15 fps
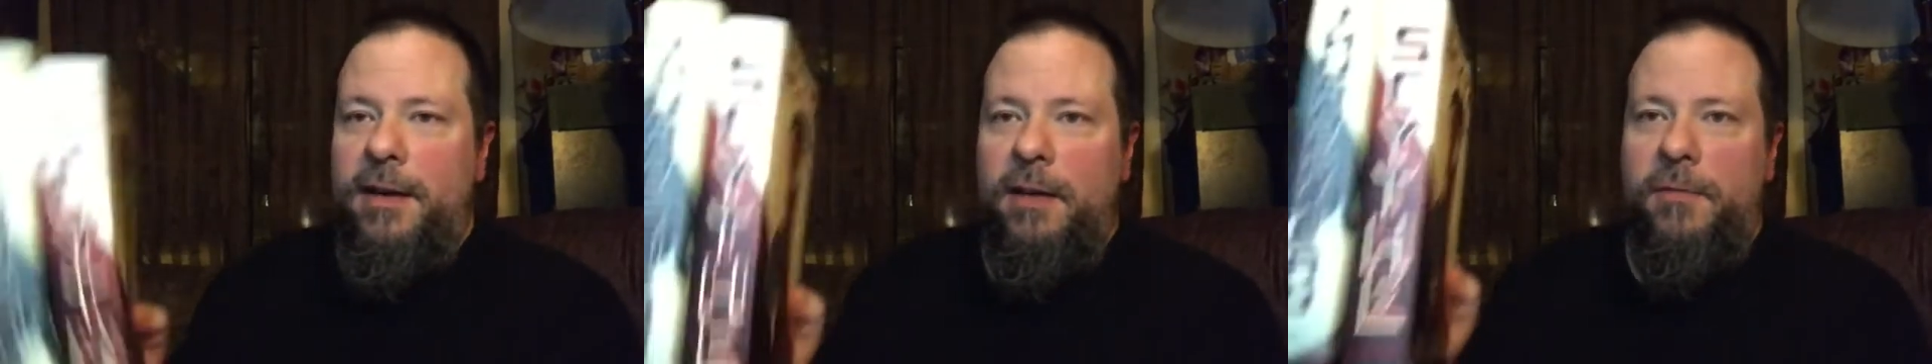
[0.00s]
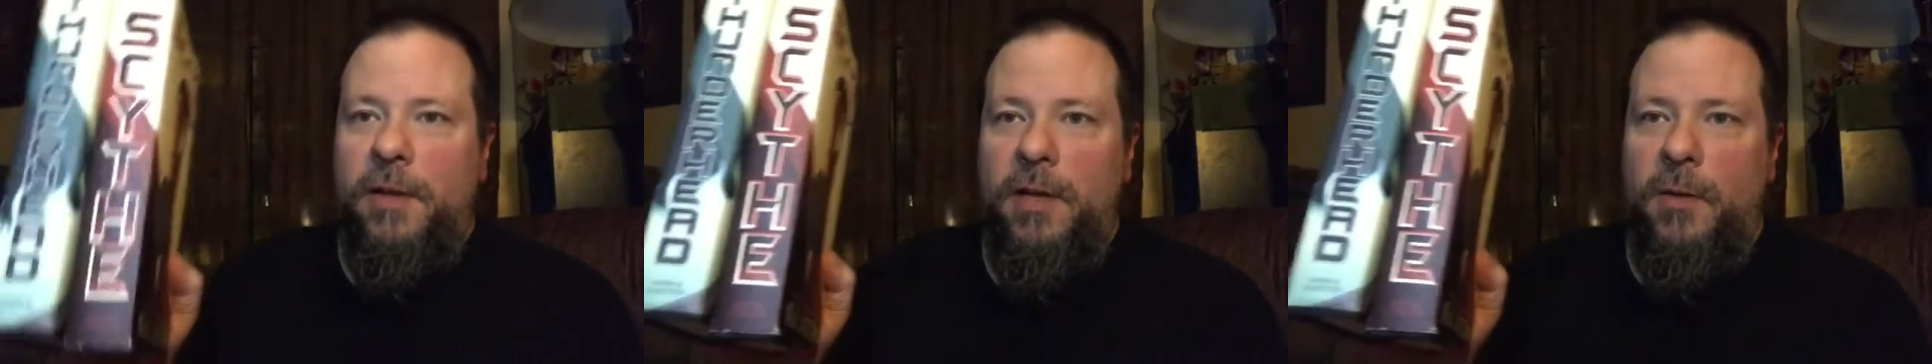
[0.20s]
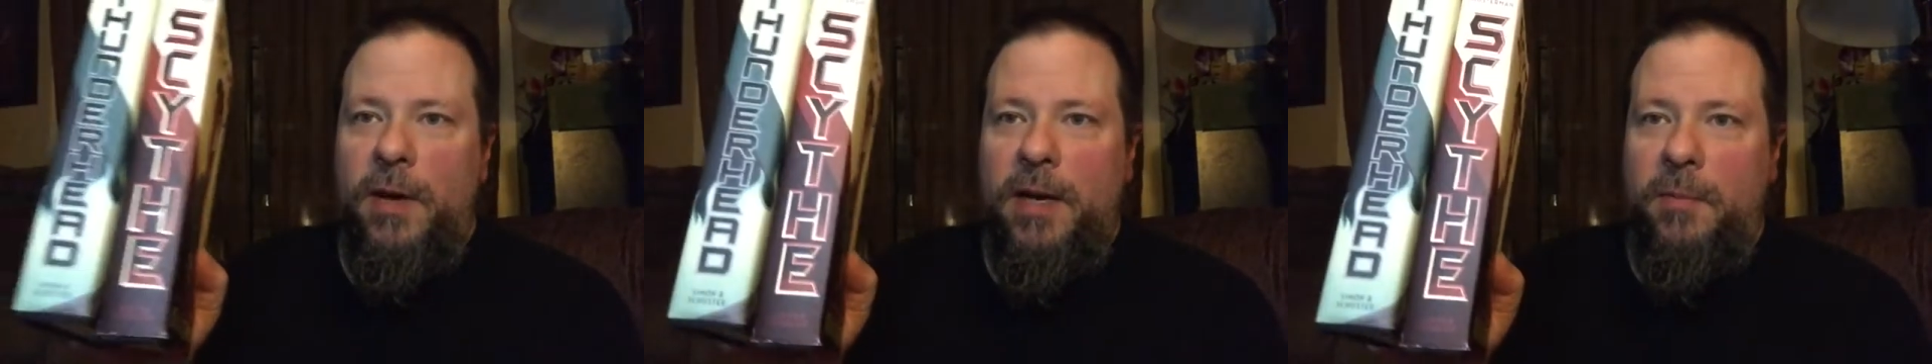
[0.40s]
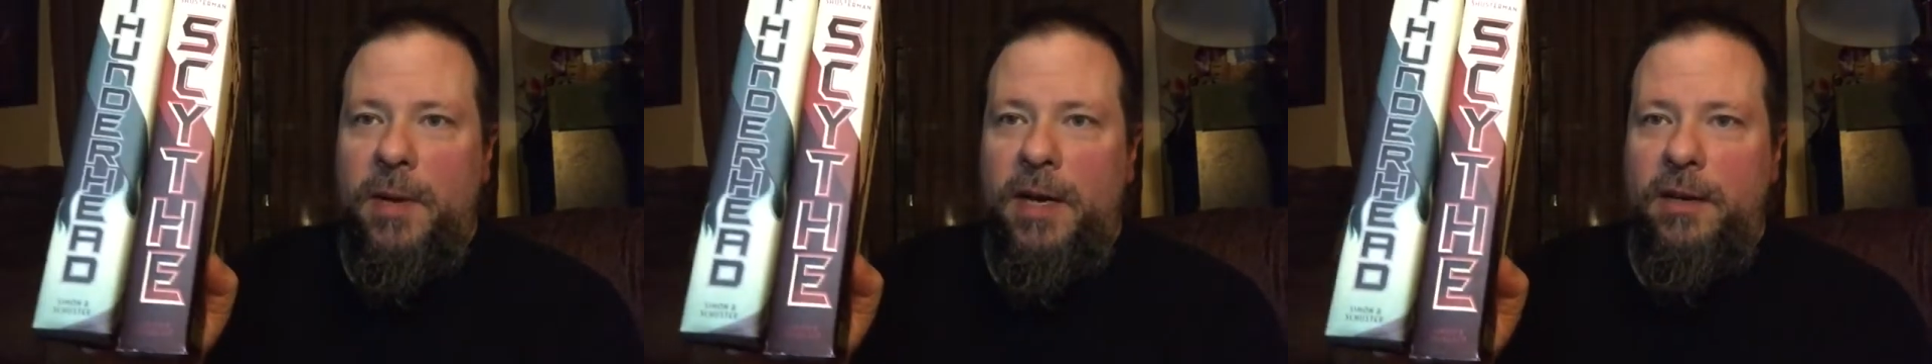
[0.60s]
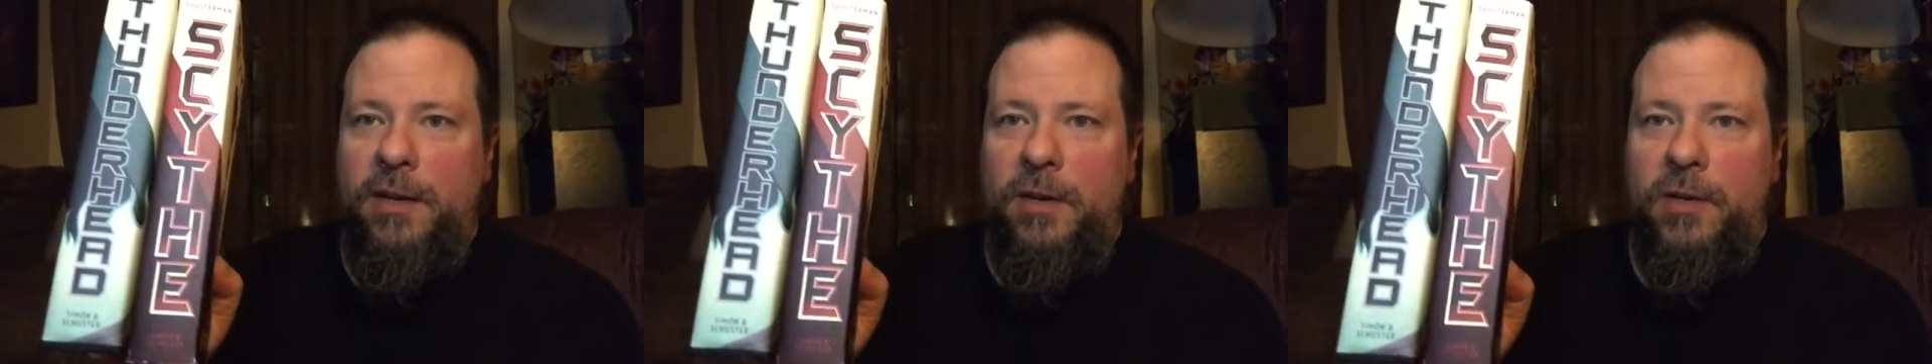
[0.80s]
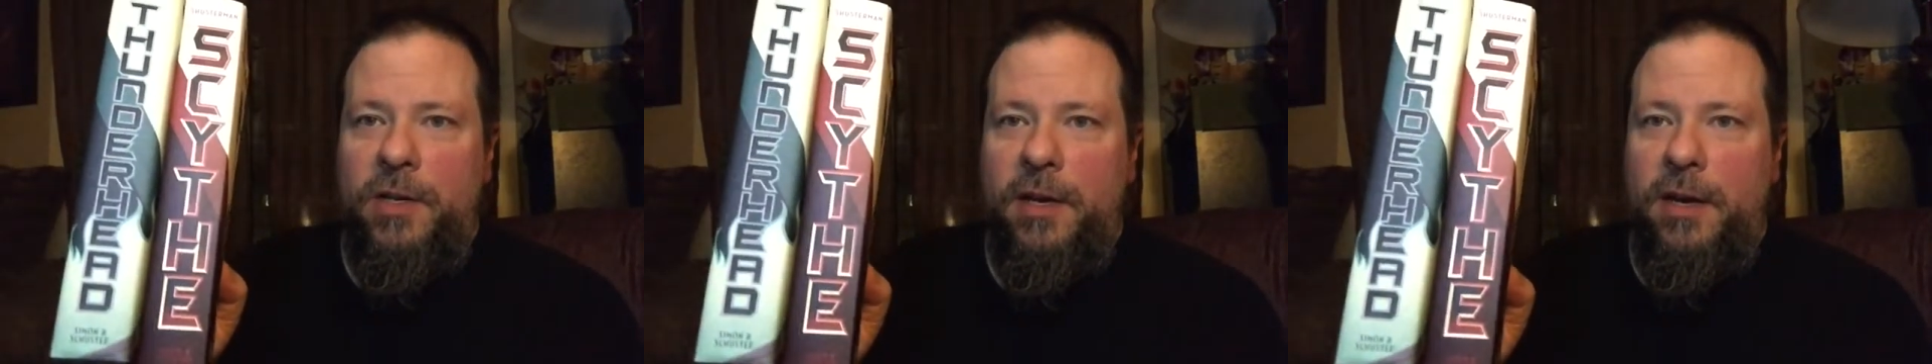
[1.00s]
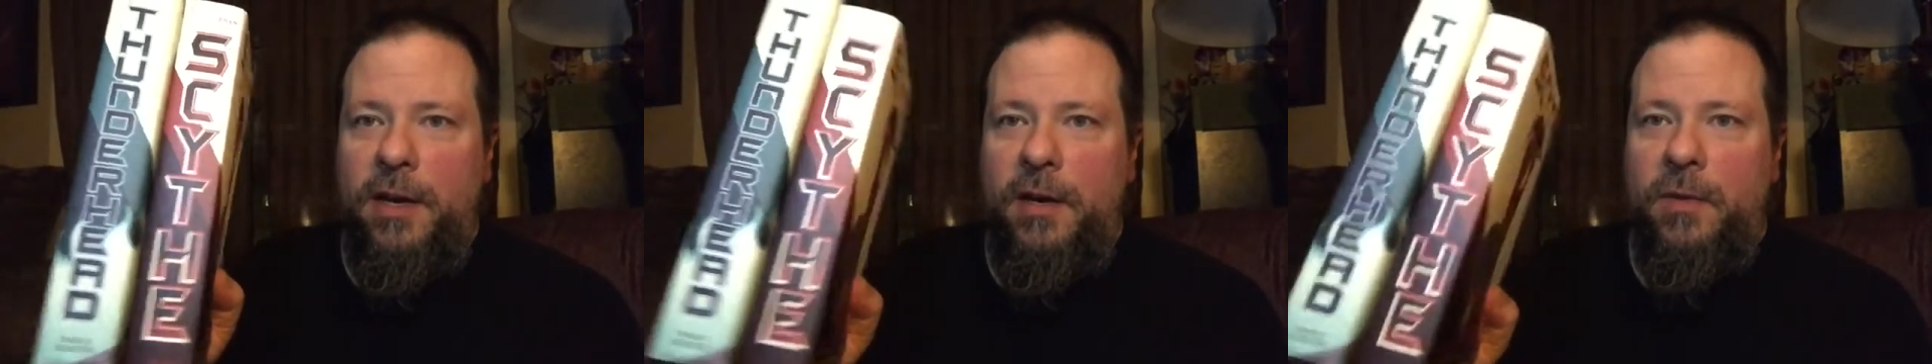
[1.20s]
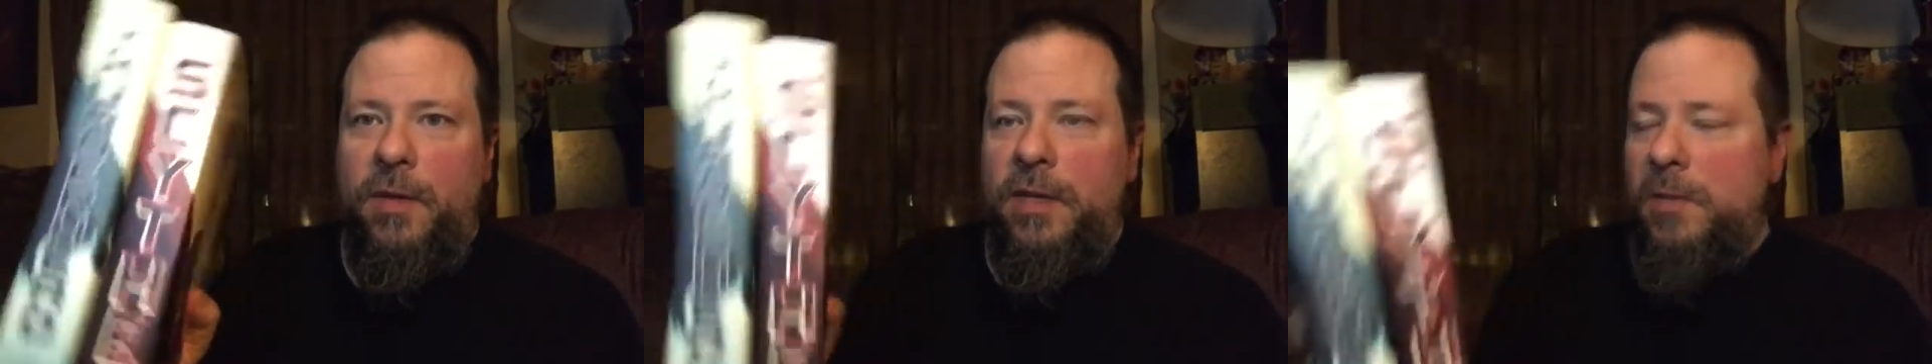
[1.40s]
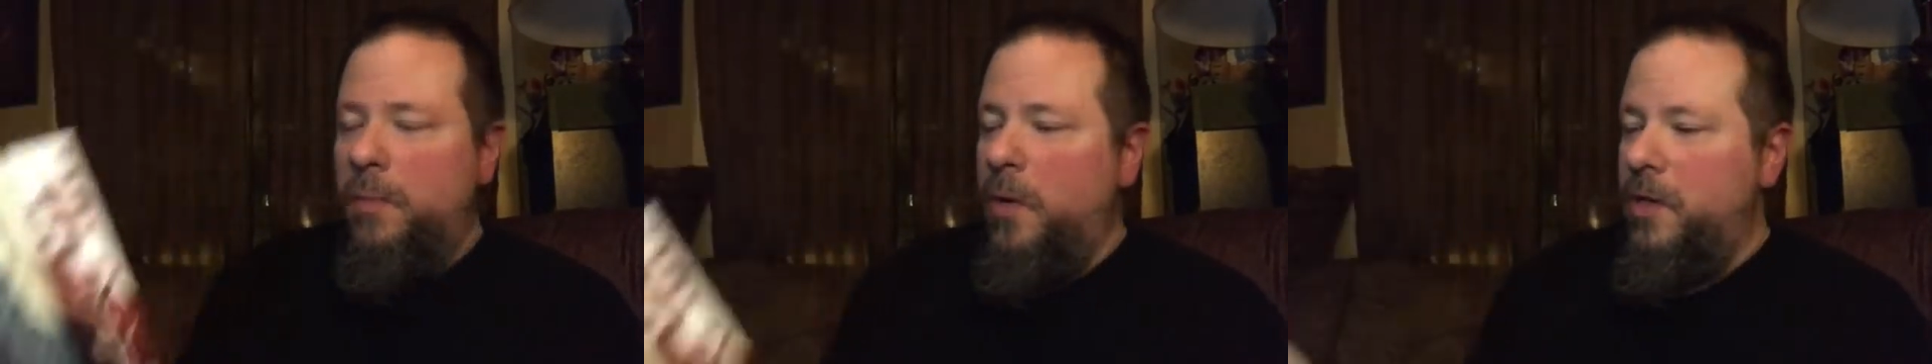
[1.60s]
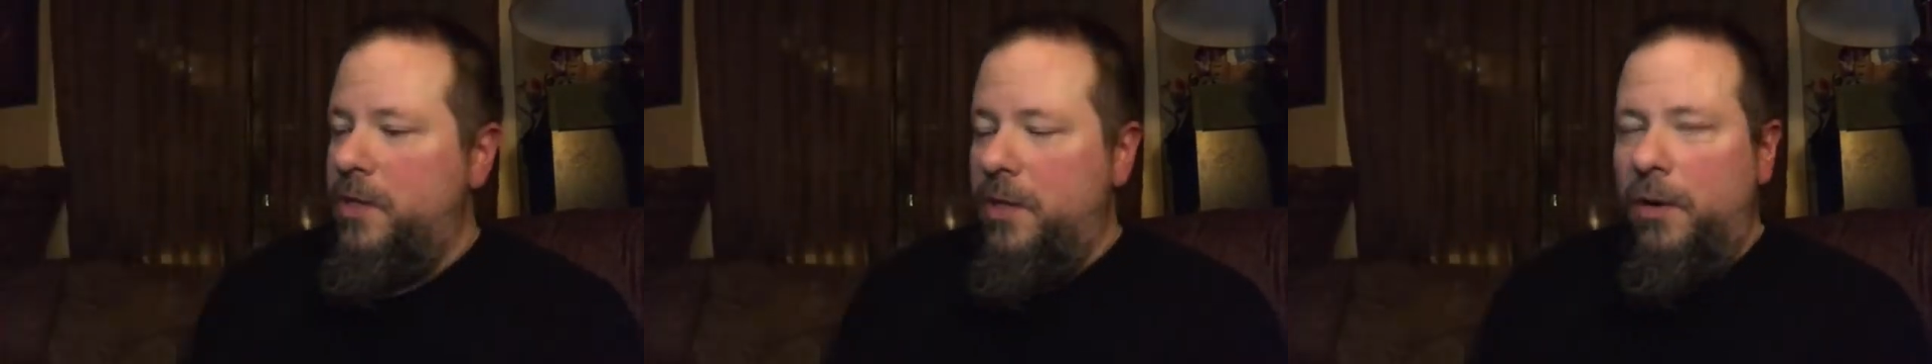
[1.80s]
I definitely recommend you checking out these books.